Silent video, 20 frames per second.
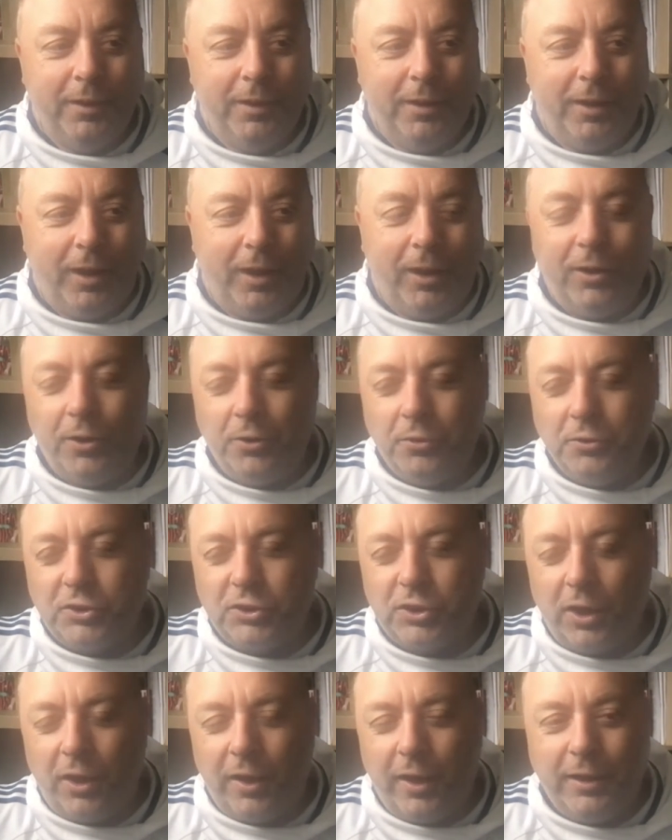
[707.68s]

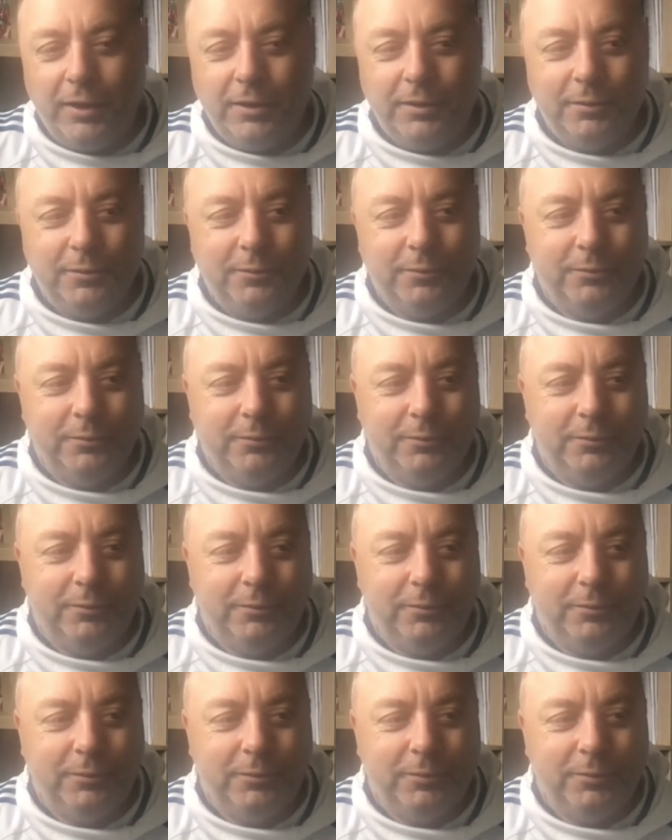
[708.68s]
alongside
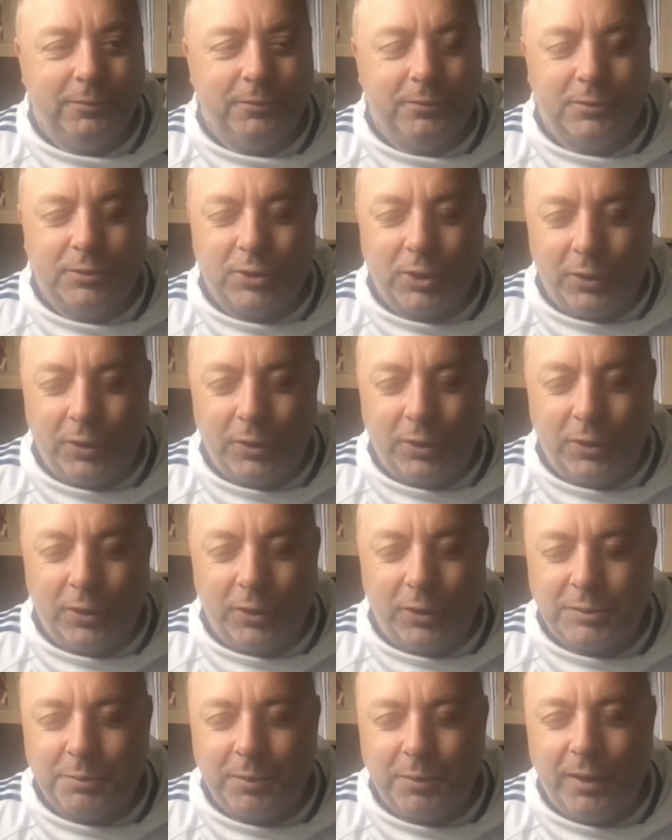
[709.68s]
Tottenham
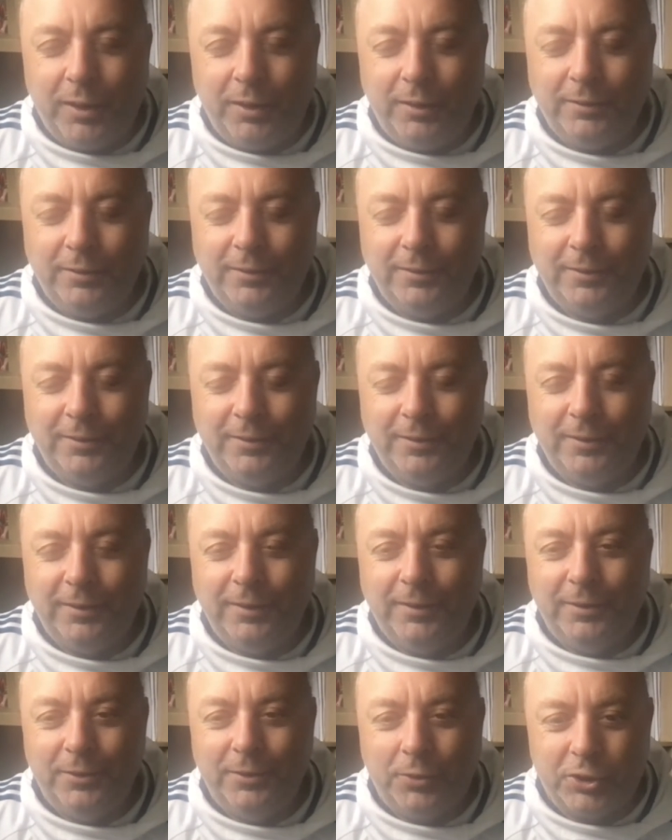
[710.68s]
Hotspur,
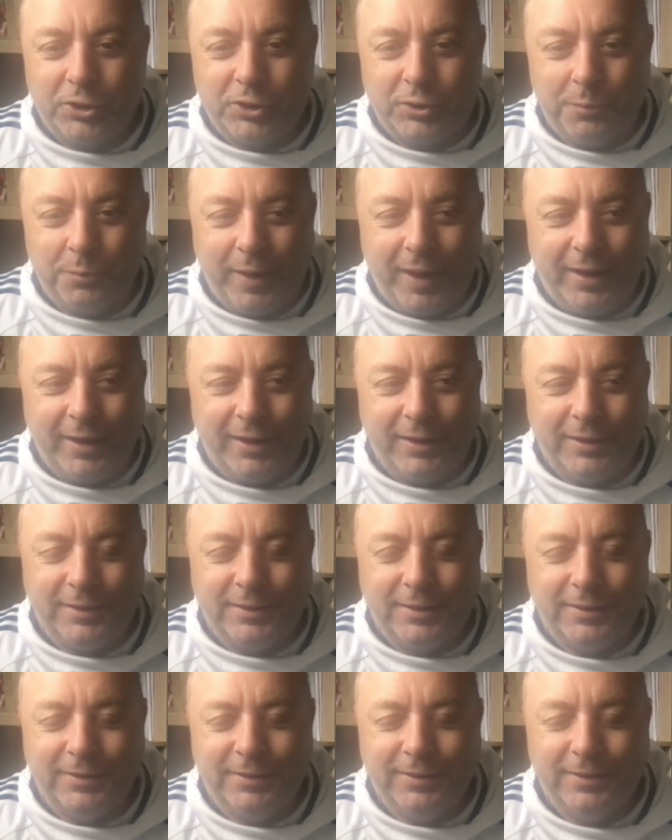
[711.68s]
Crystal
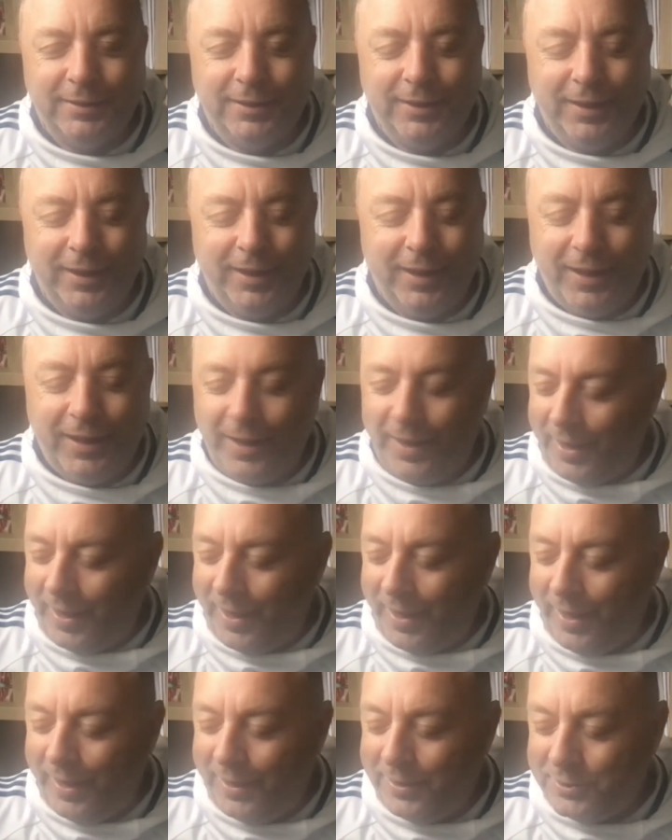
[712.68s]
Palace,
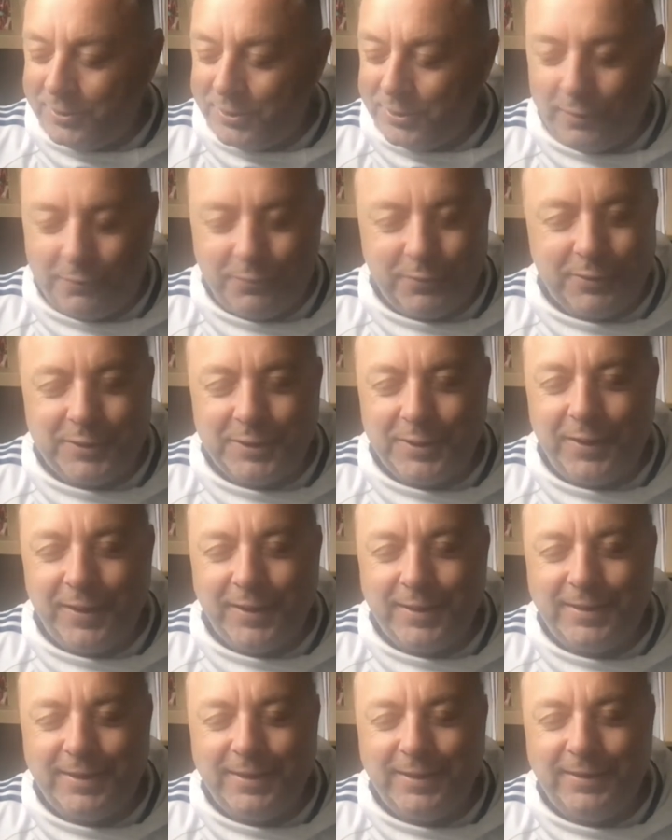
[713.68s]
Sheffield
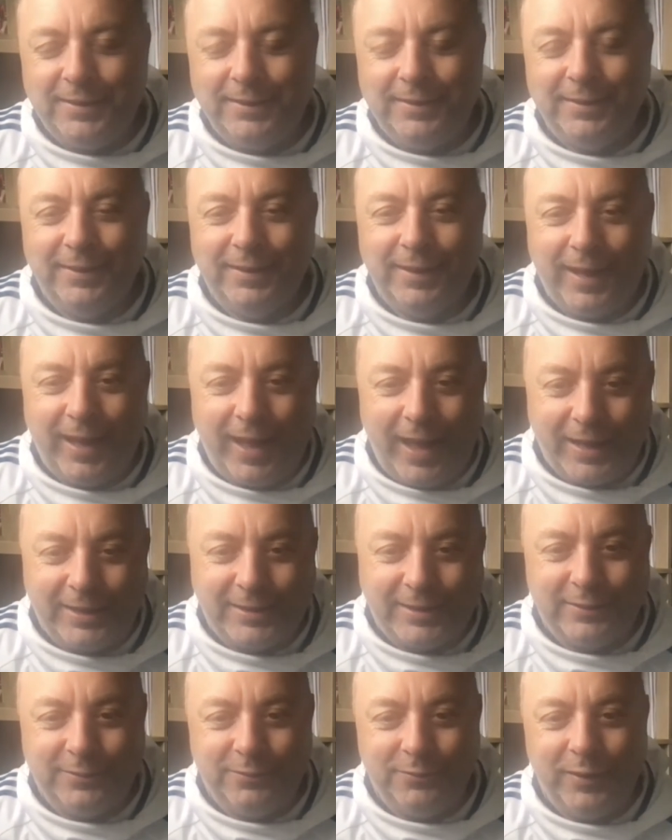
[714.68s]
United,
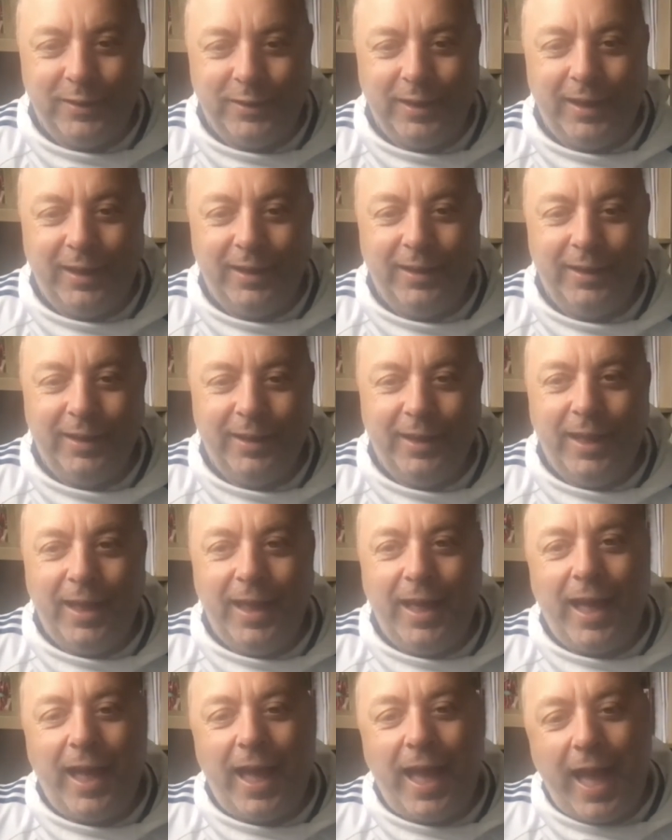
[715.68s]
Aston Villa,
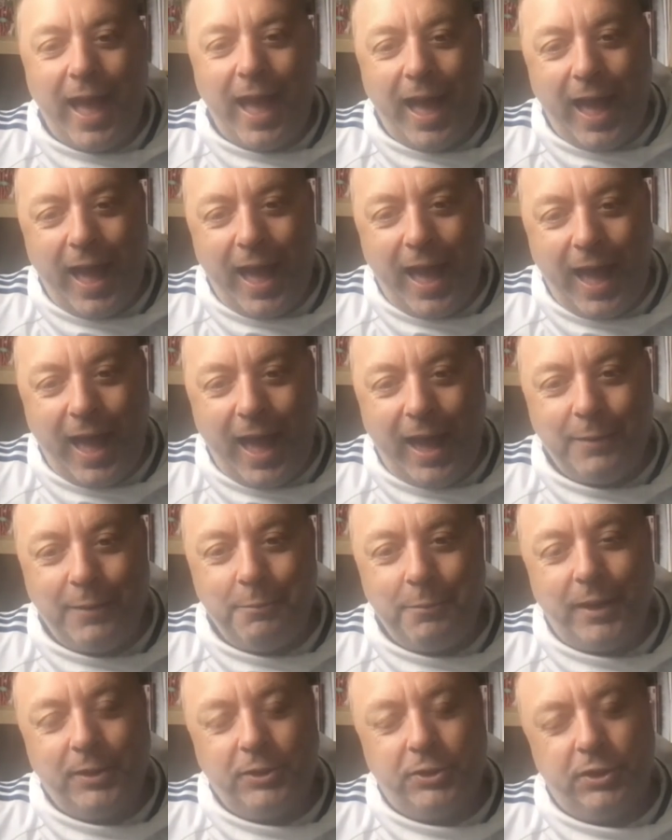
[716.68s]
and
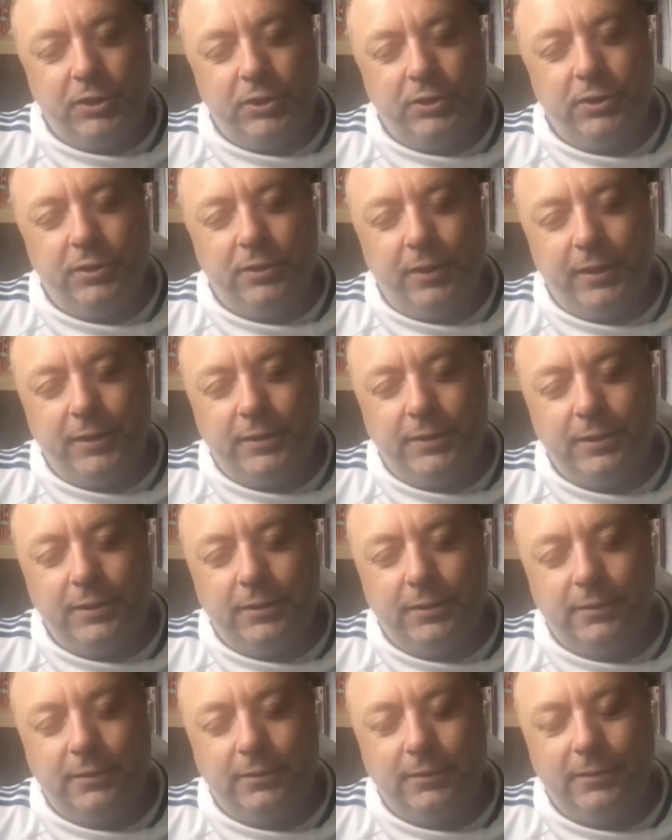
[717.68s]
Manchester United.
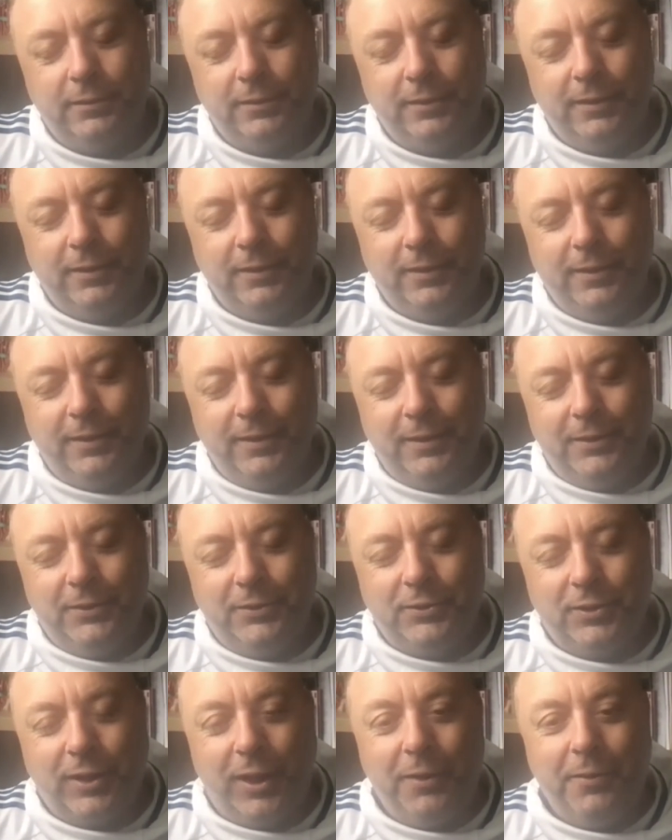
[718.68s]

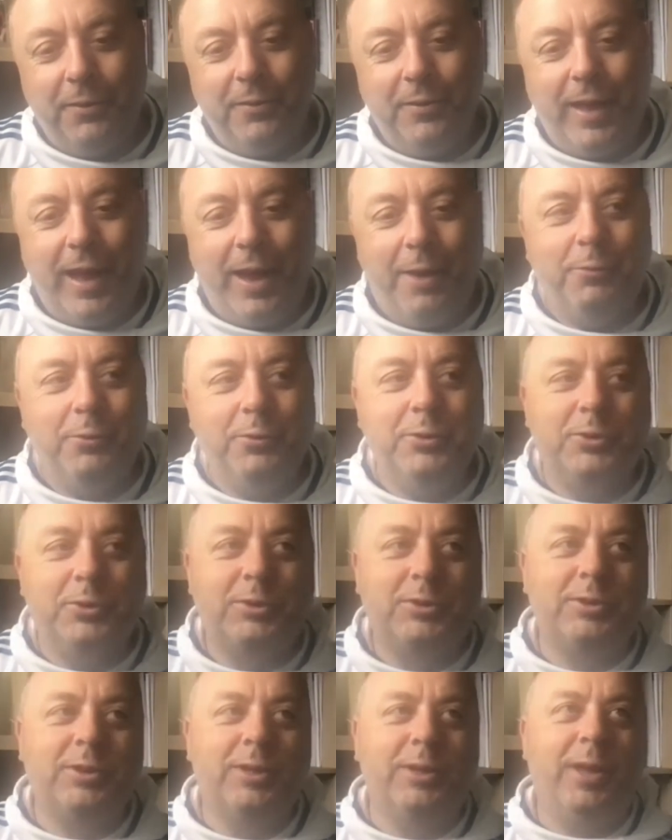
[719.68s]
So that
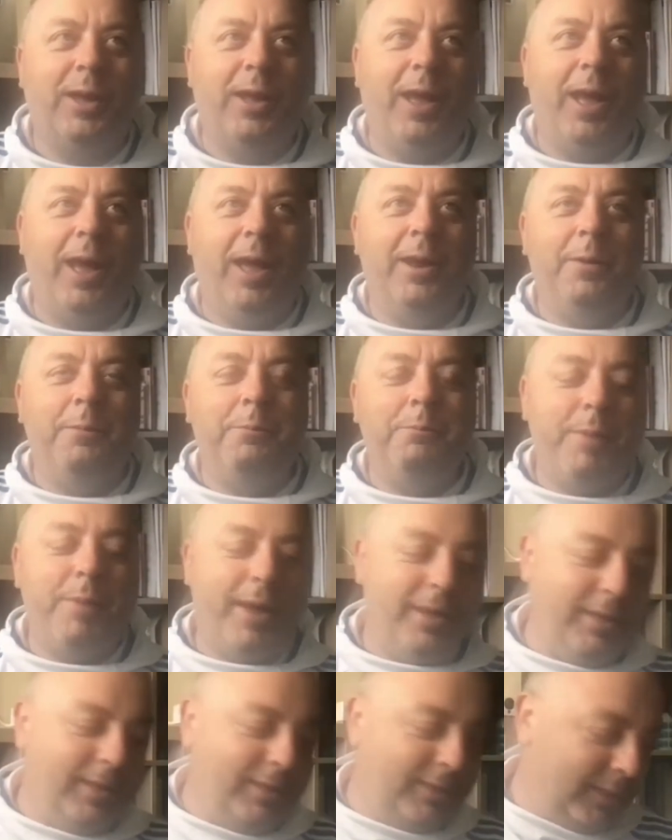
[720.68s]
was an
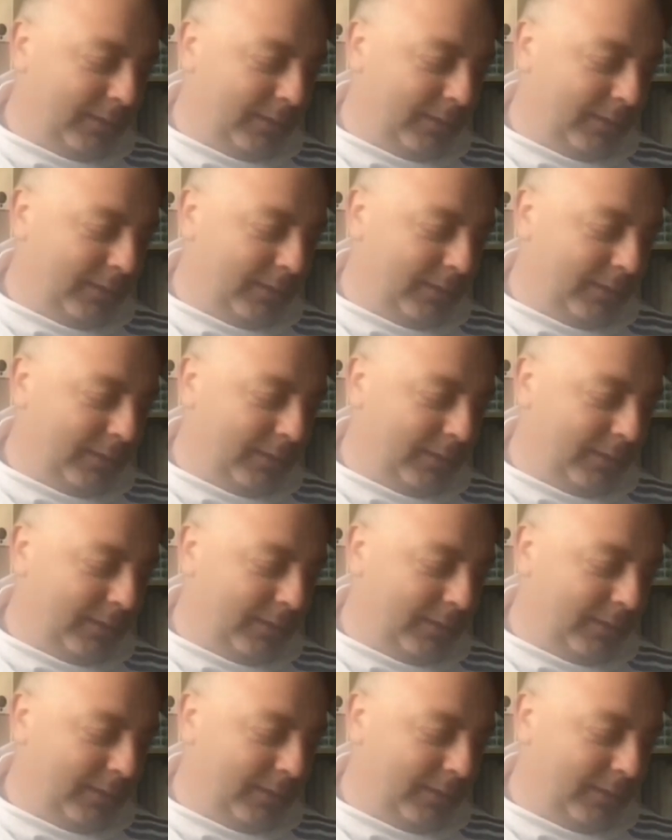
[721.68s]
amazing